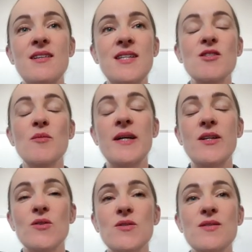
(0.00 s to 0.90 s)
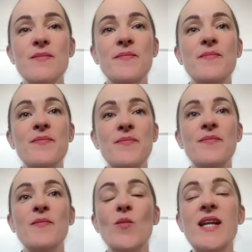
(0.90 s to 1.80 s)
These are my notes.
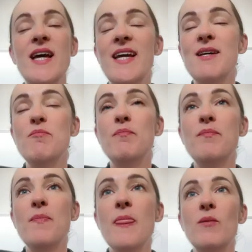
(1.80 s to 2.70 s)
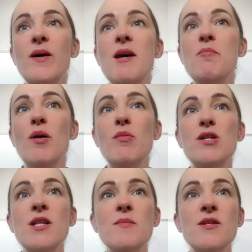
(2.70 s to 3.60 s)
When I
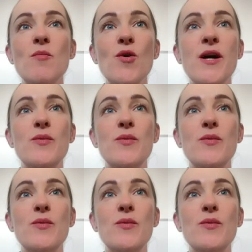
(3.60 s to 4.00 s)
publish them somewhere,